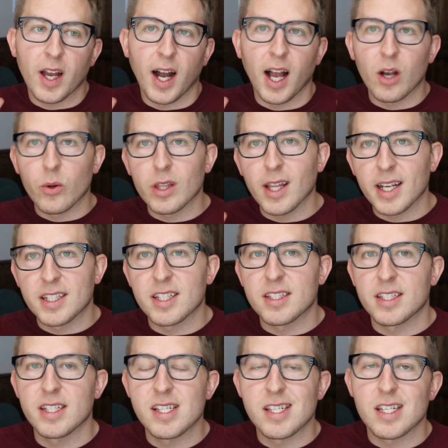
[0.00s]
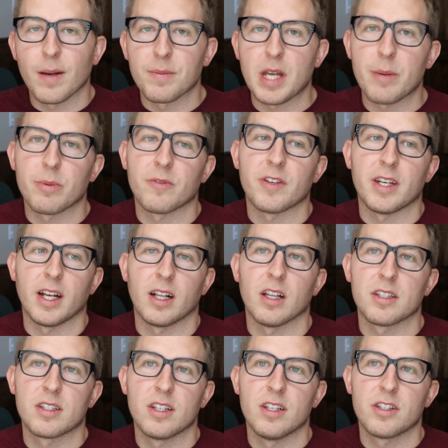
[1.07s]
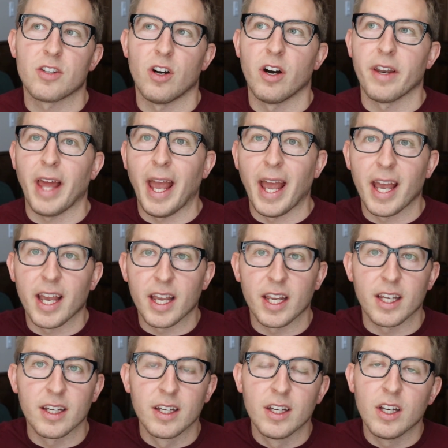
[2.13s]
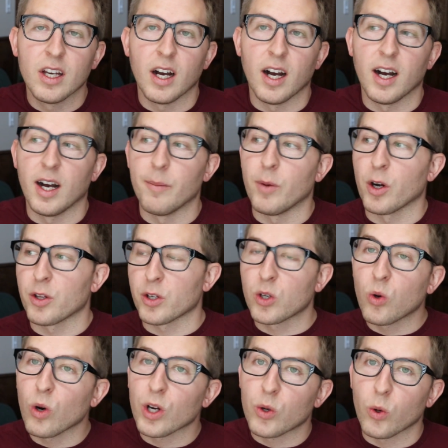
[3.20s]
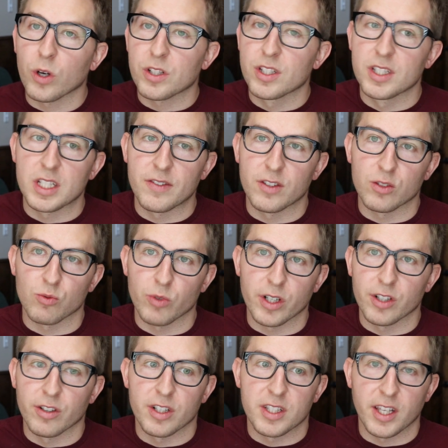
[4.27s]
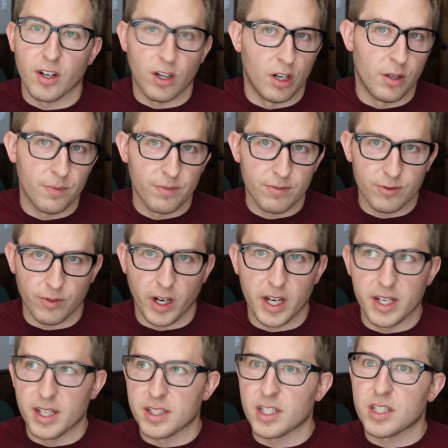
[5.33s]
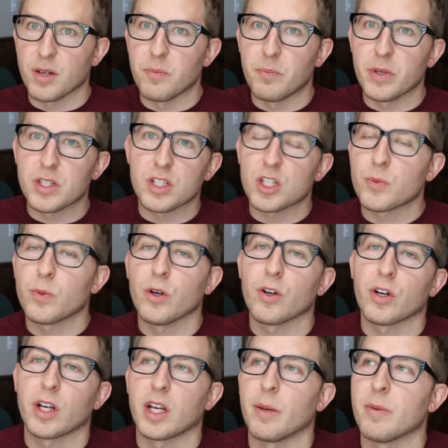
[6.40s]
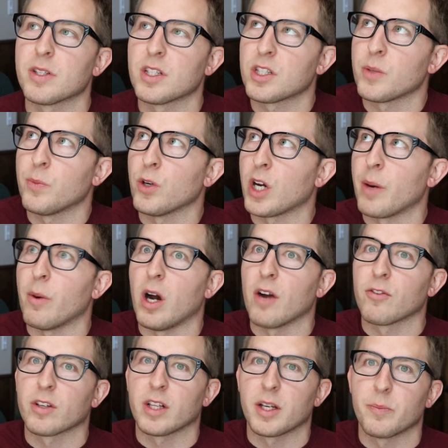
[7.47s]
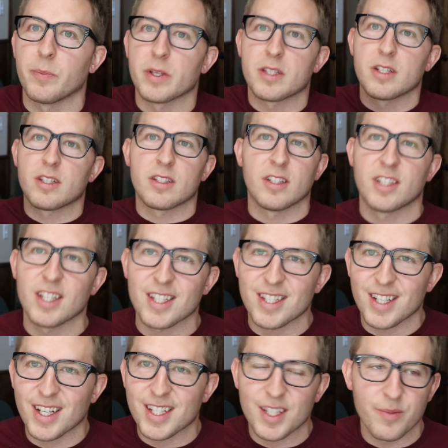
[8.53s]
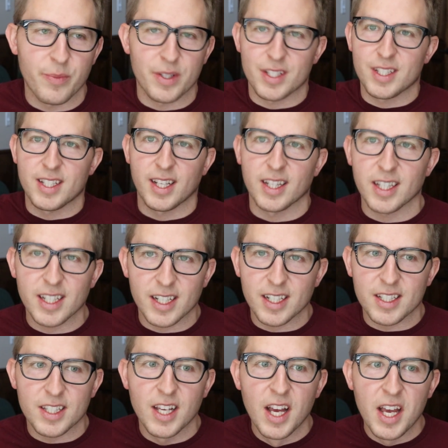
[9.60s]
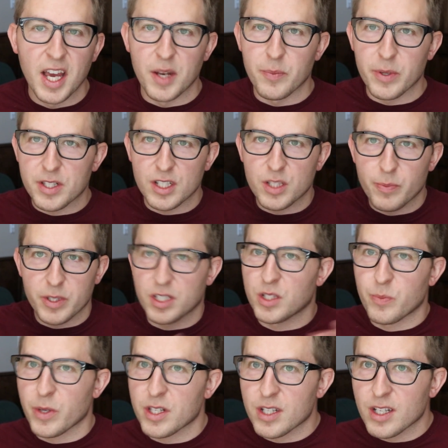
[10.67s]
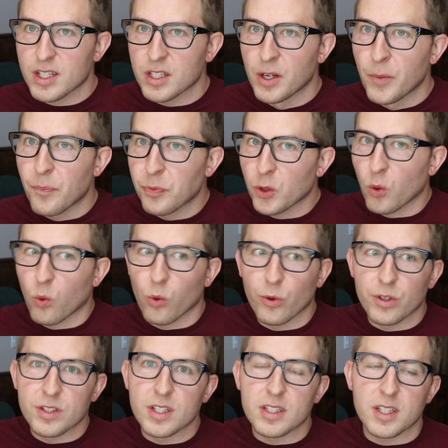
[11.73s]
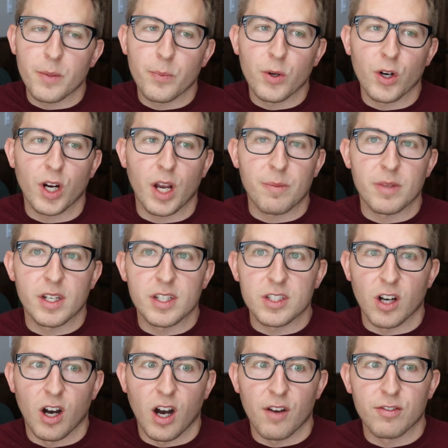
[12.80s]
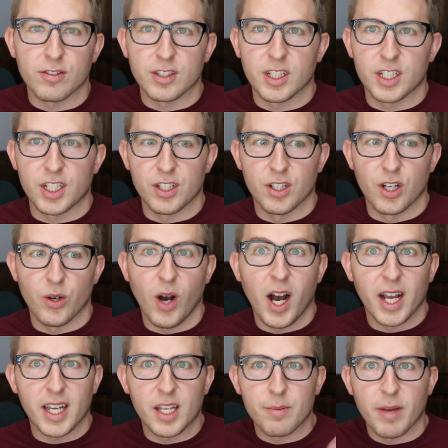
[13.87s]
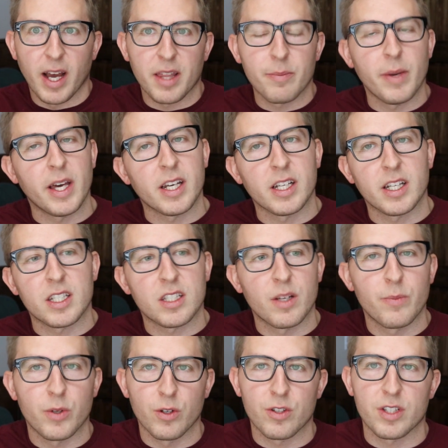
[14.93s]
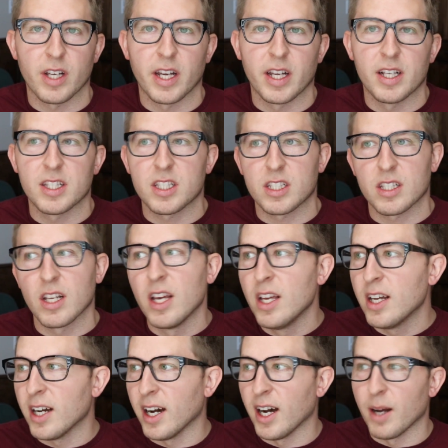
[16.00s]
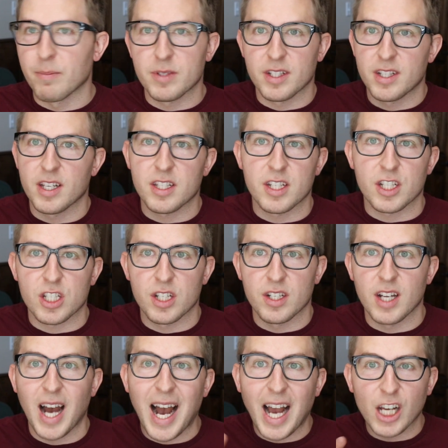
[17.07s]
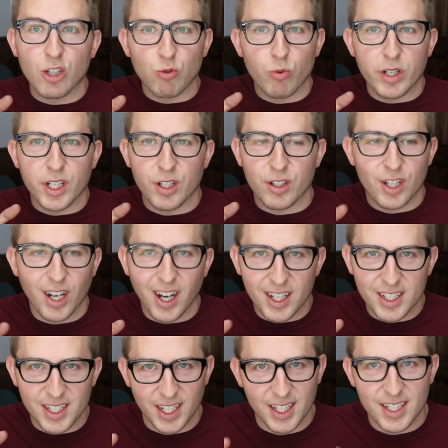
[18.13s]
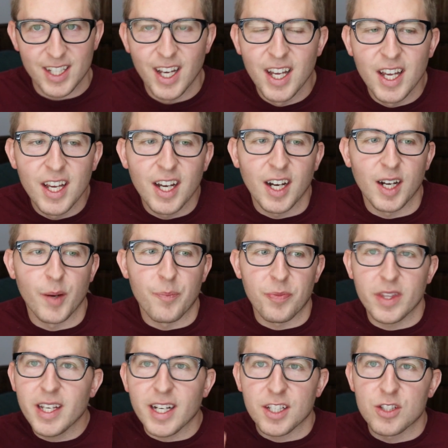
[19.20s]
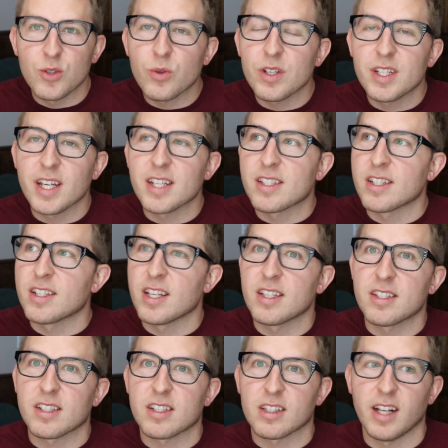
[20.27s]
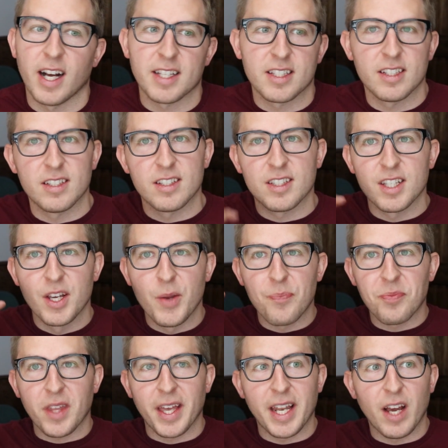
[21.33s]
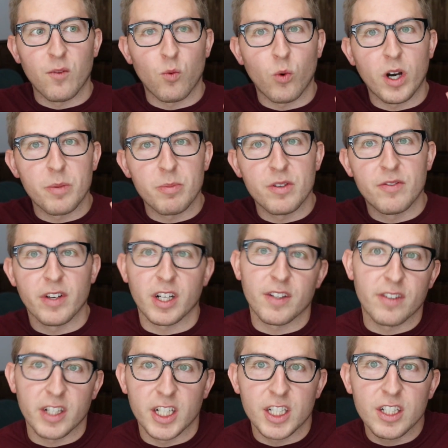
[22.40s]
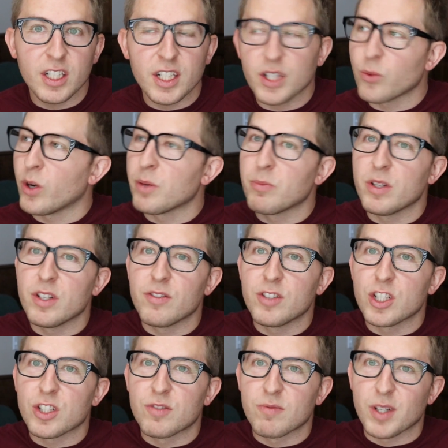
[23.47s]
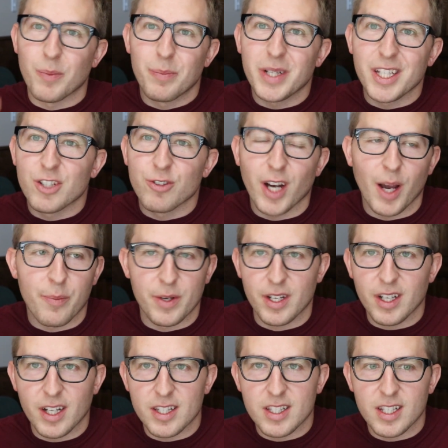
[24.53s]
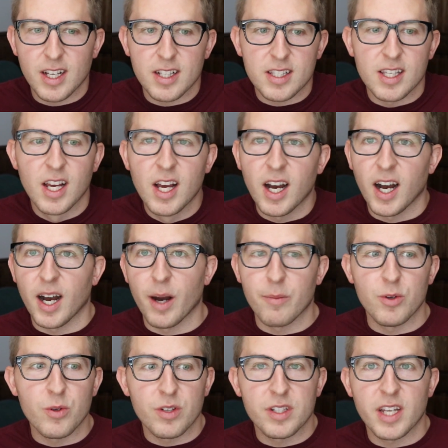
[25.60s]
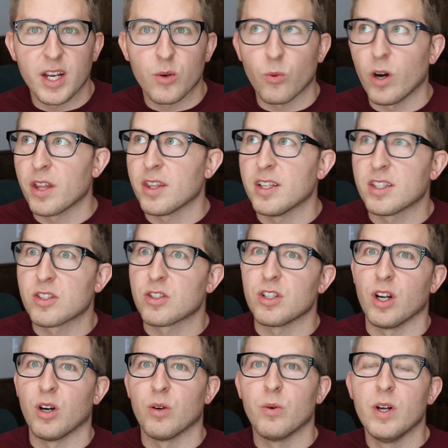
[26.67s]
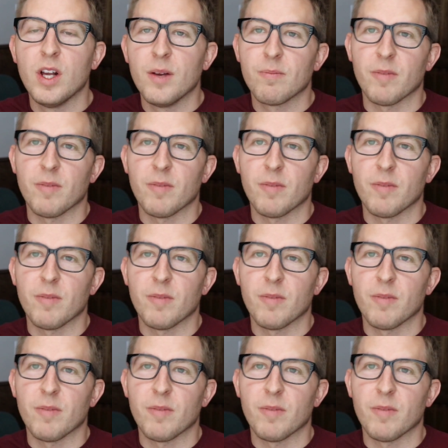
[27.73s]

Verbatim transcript: I would like to see some type of analysis on A, um, are the core courses even rigorous at all, right? Is this a business program? Is this a program offering like business statistics and business analytics and business, business, business? Or is this a program that is offering, you know, high-end mathematics, computer science, um, statistics, and high rigor content? Um, yeah, so you can take statistics classes and have one be very, very good and one be just complete crap and nonsense. Um, you can take one that's, you know,